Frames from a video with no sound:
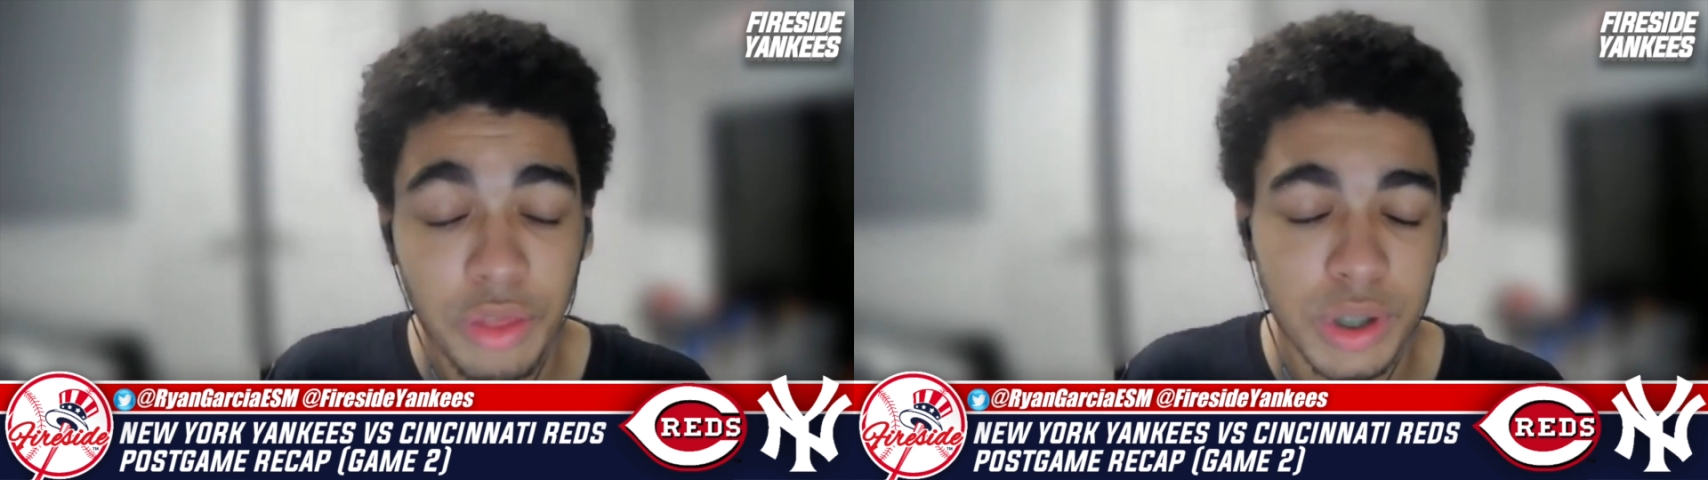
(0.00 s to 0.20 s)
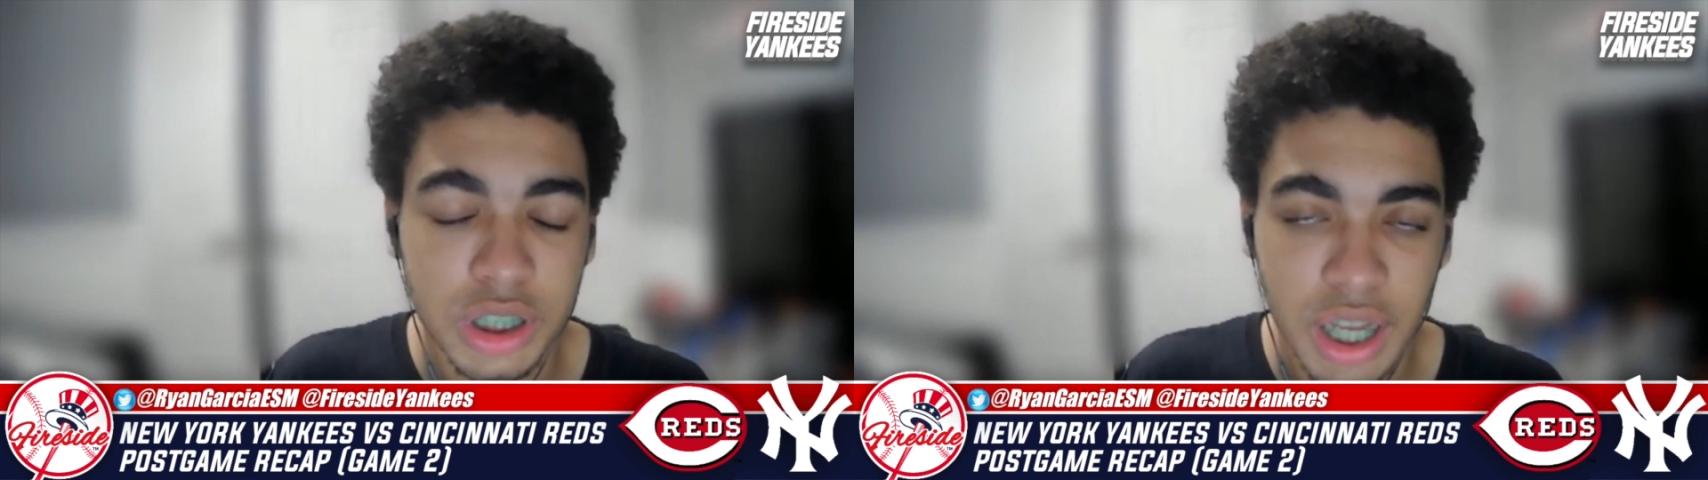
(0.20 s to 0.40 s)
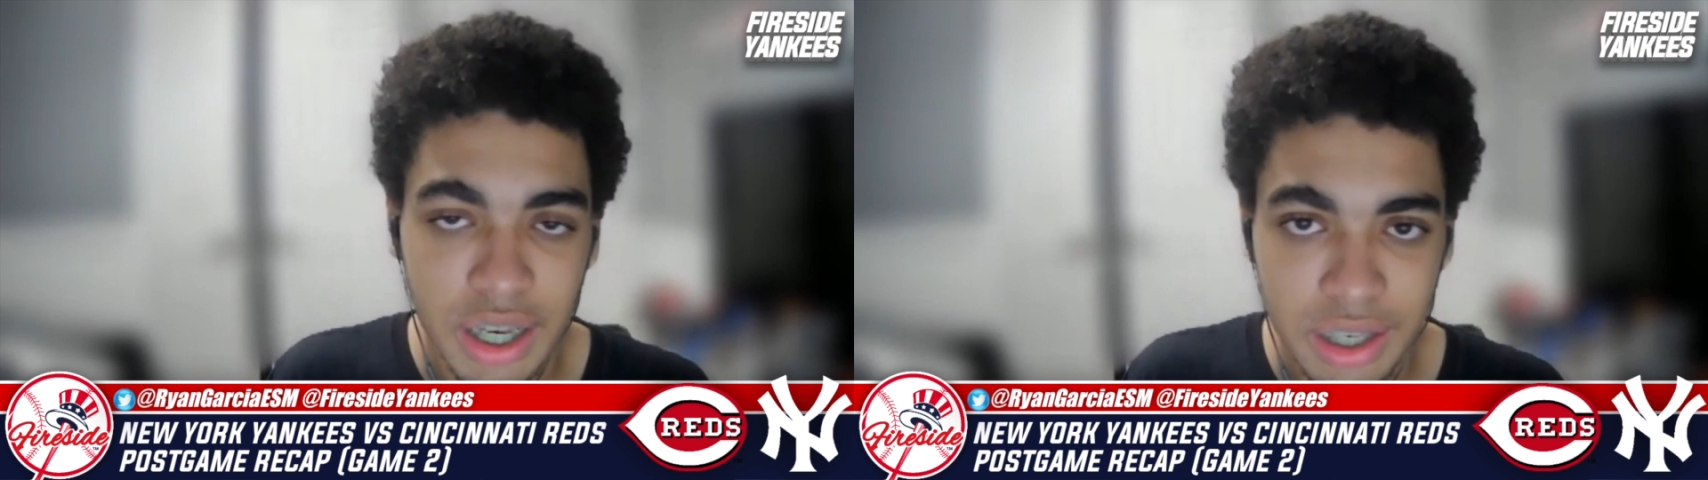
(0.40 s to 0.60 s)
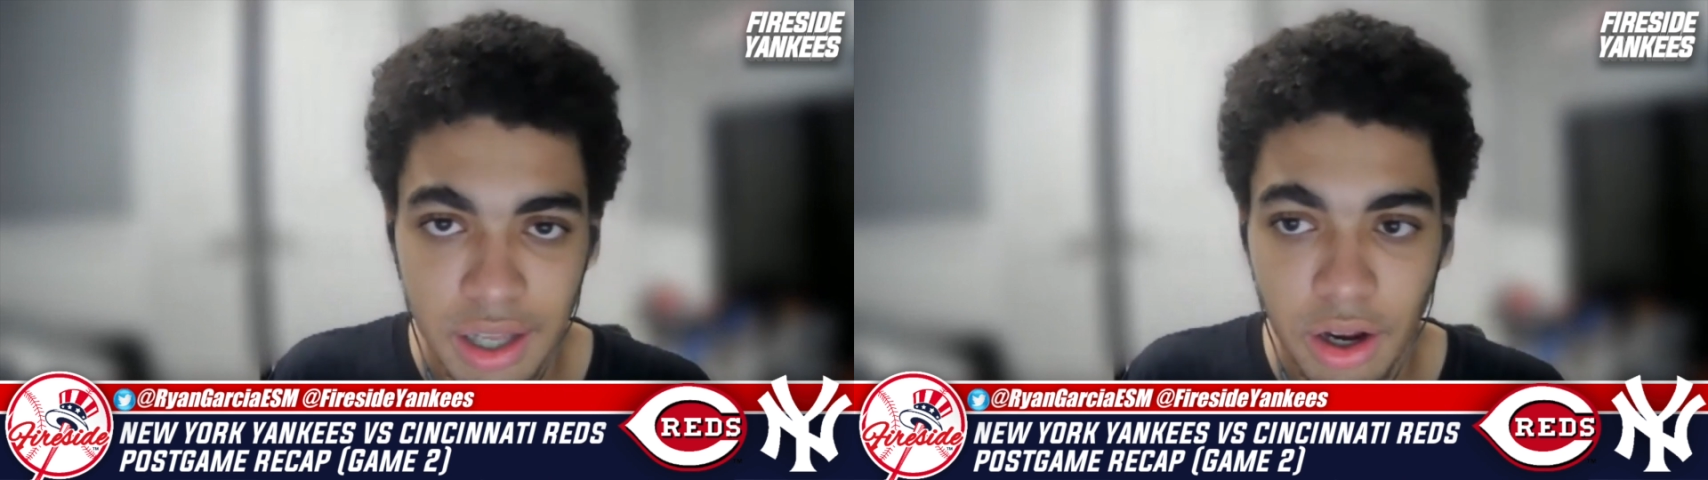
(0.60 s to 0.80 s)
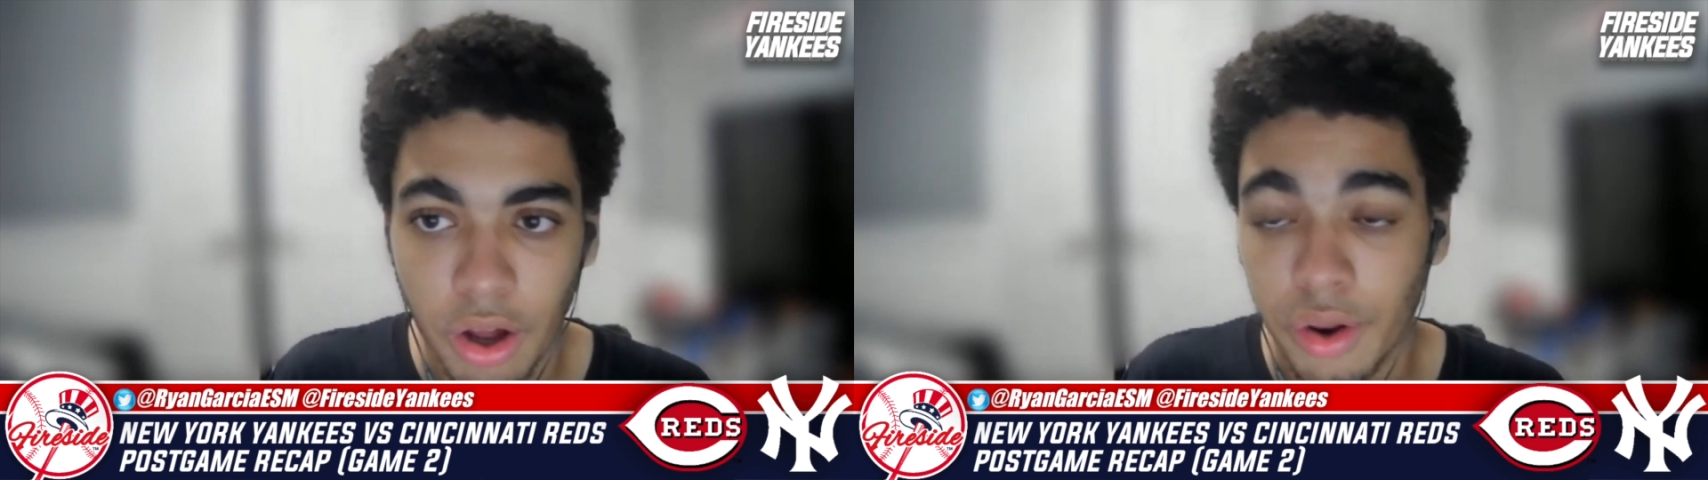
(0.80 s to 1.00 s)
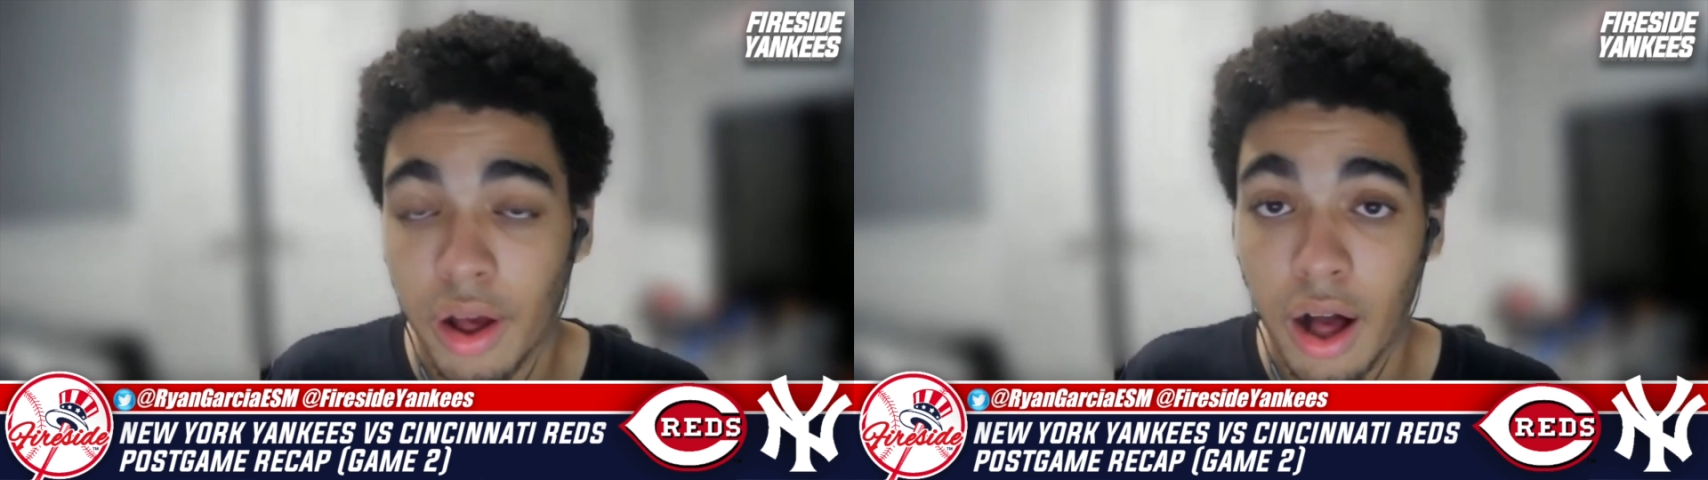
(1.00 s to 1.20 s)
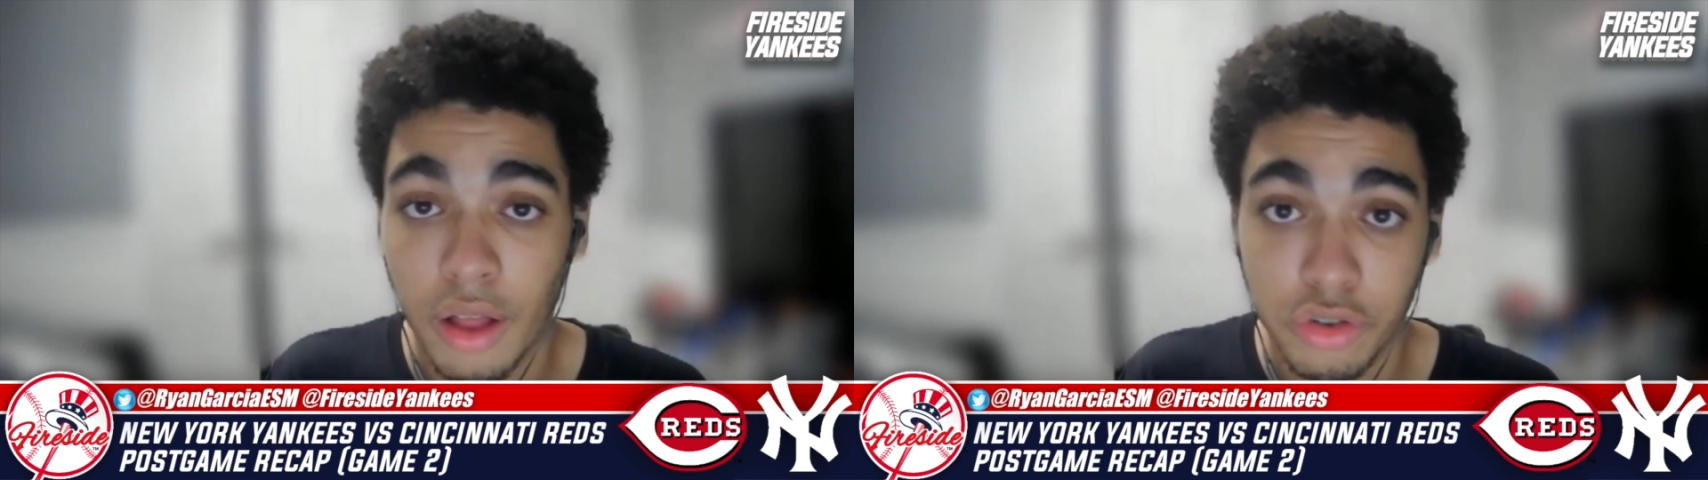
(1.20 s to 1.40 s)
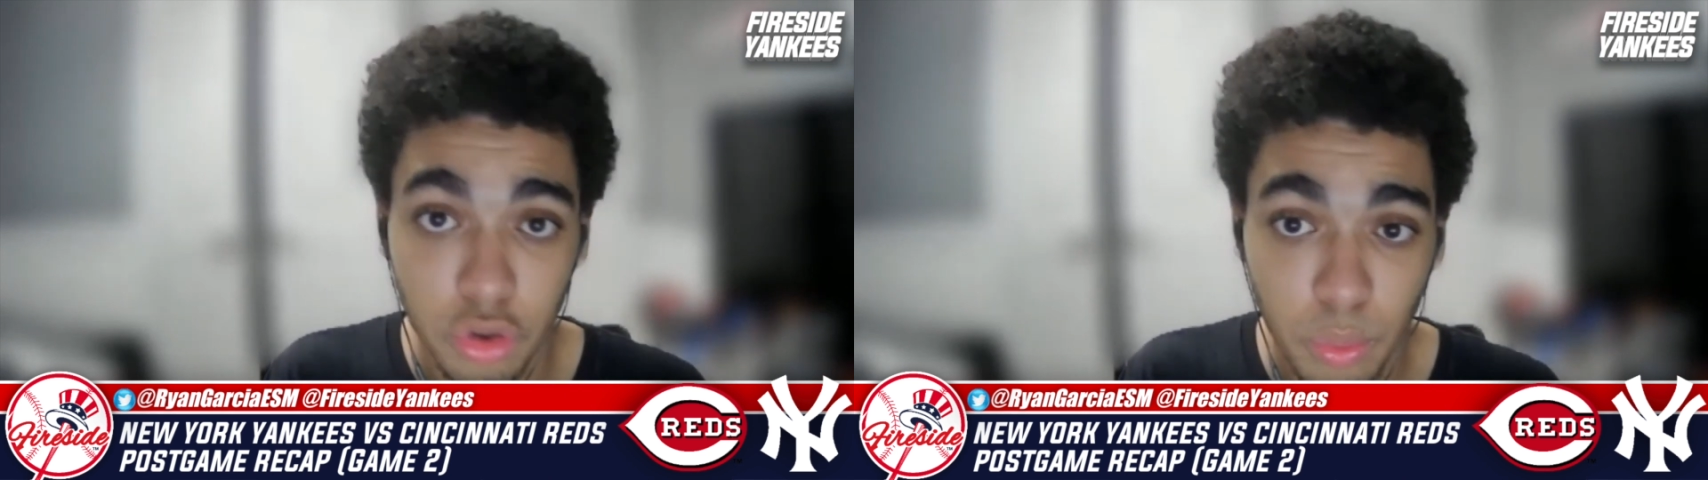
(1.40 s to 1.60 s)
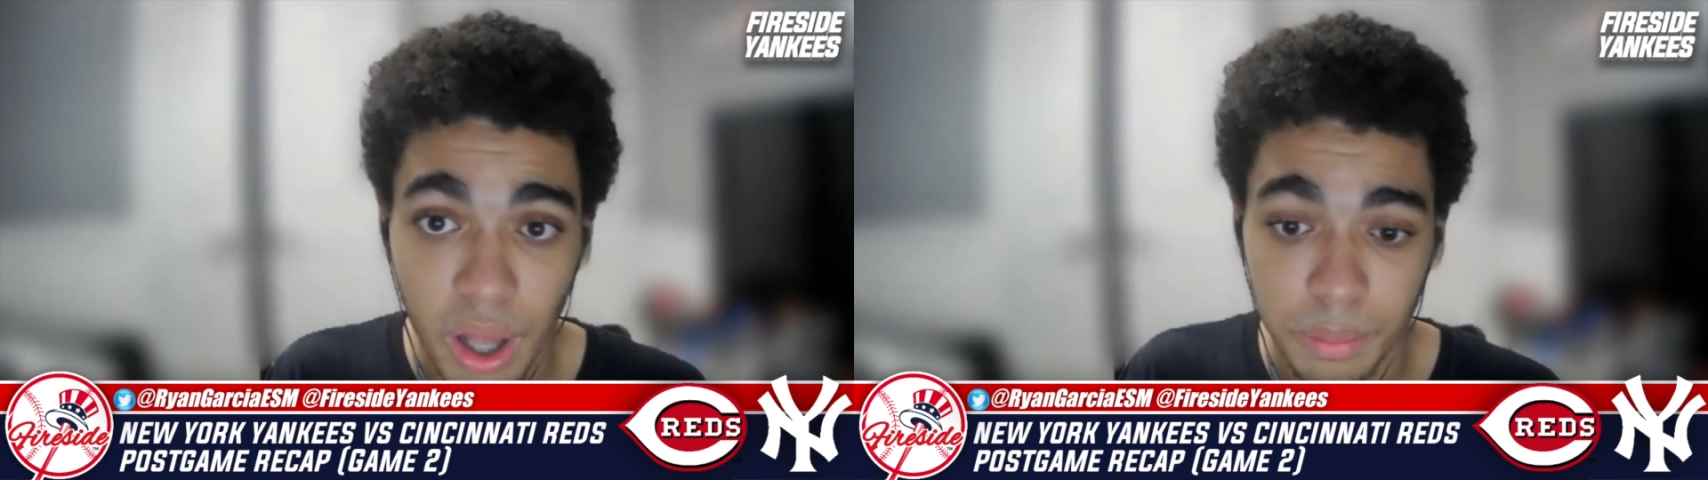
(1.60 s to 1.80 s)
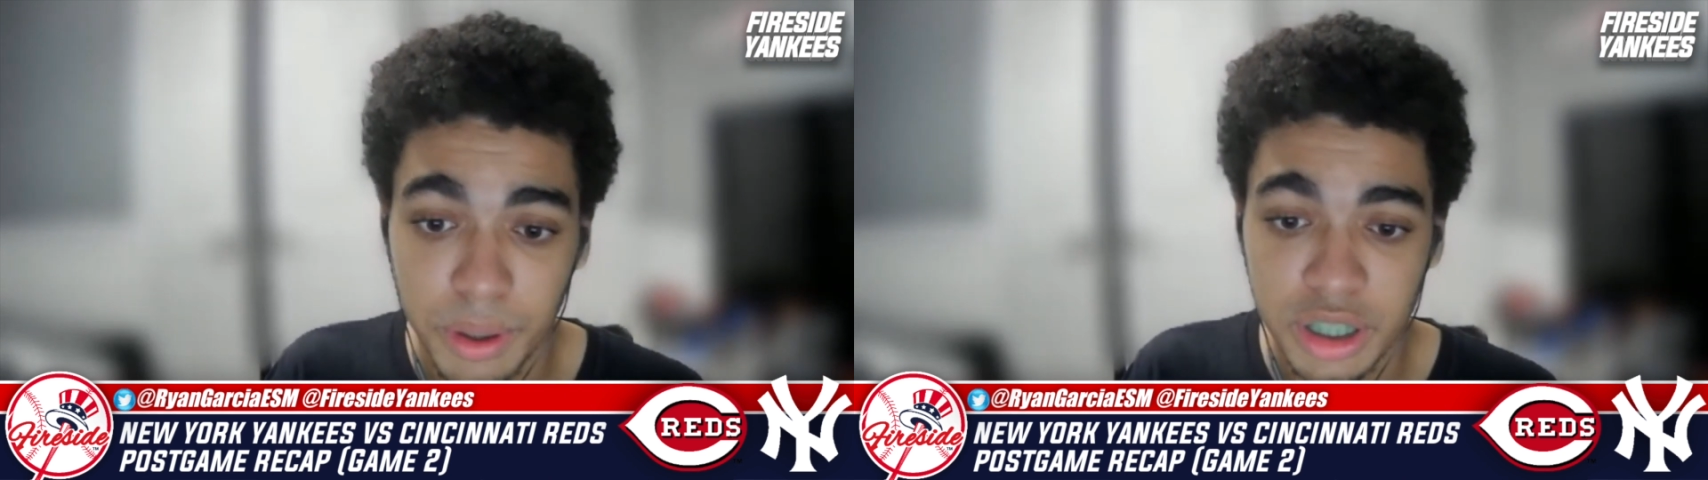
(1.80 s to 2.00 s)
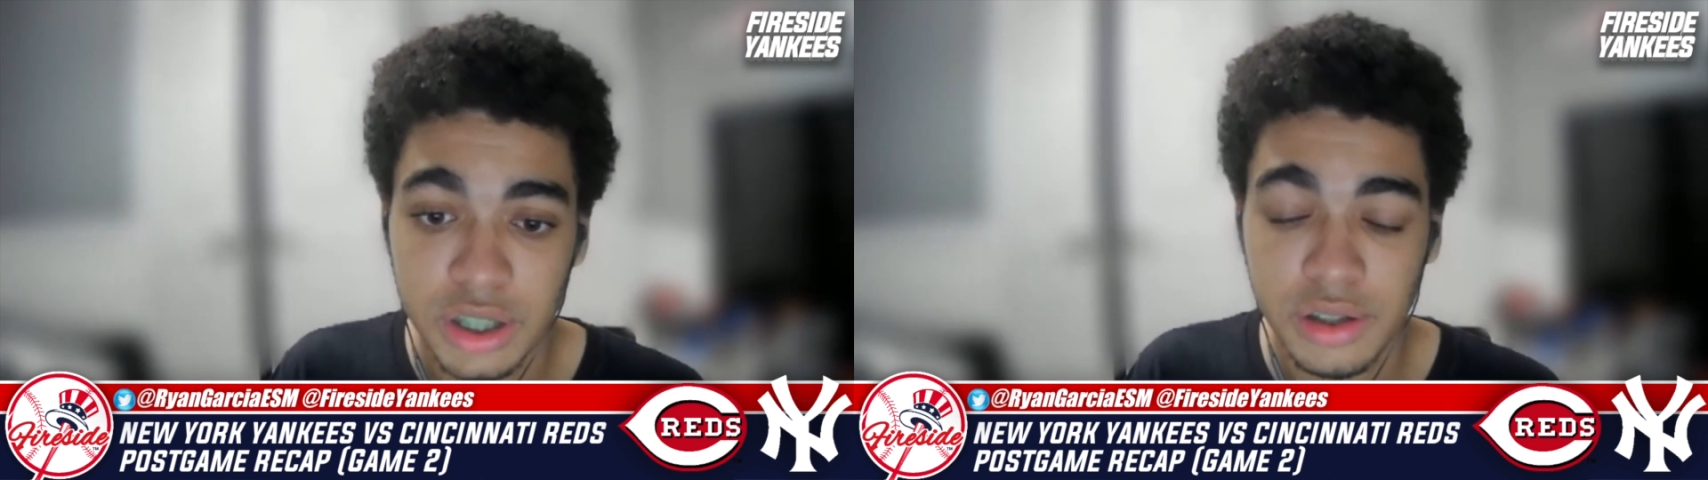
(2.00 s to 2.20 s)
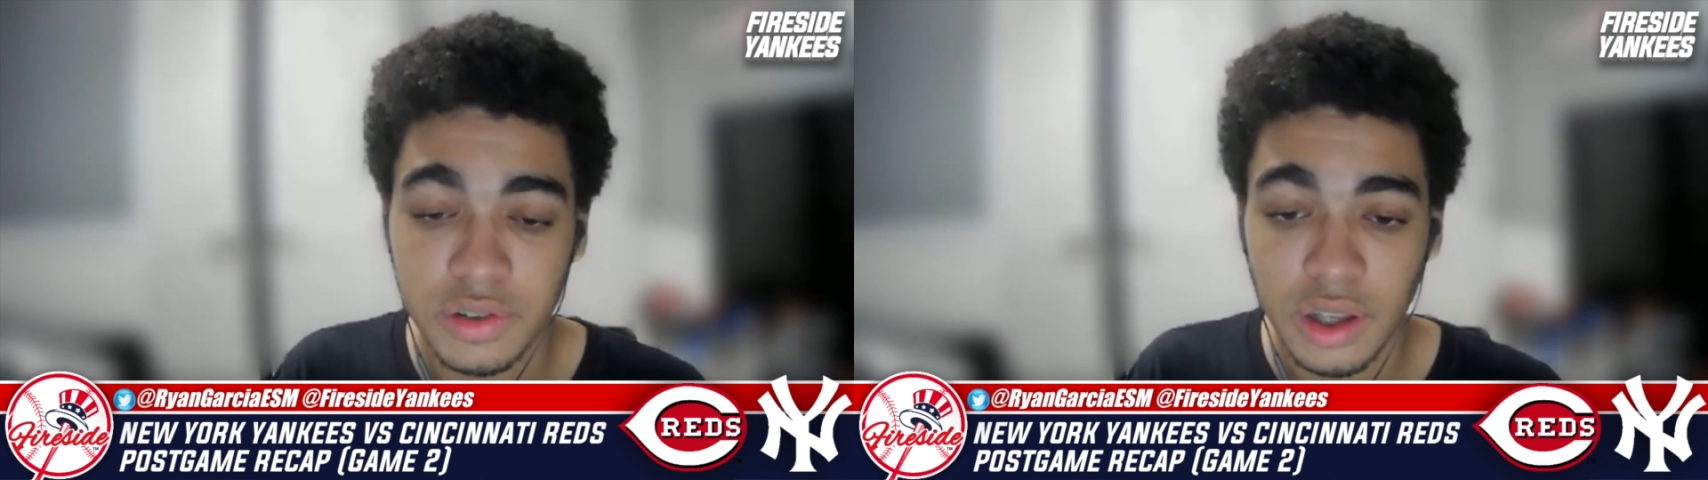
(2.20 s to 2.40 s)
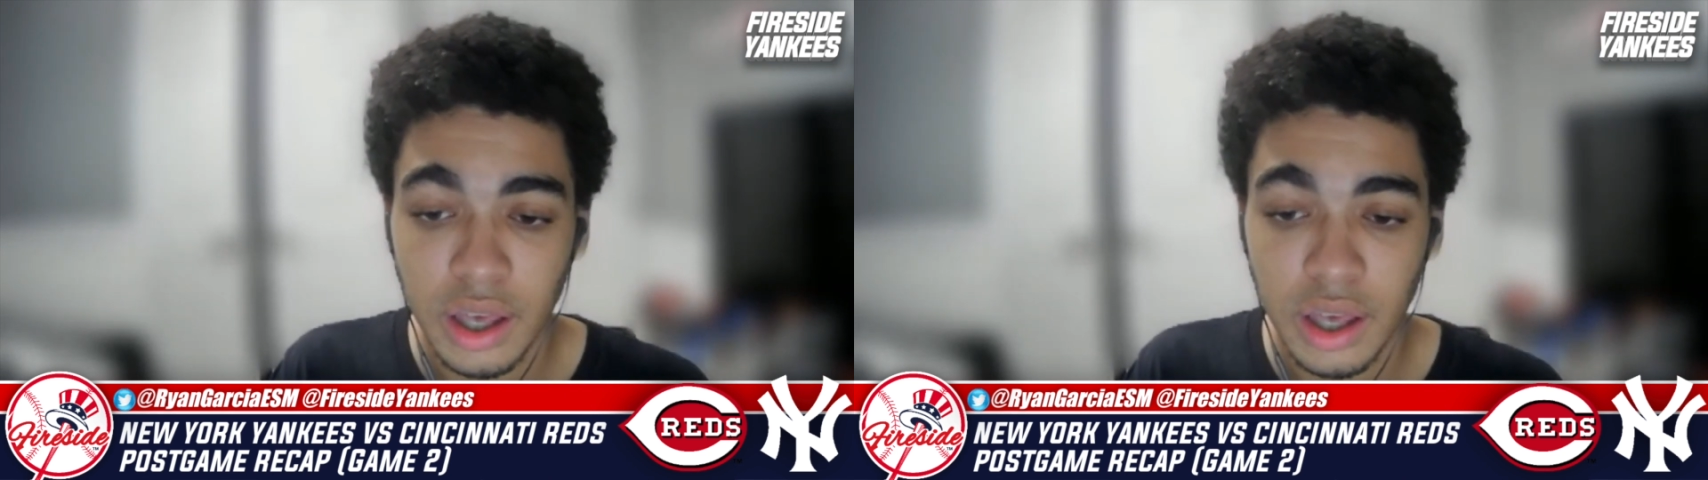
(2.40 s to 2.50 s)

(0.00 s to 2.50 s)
which they did on two wild pitches.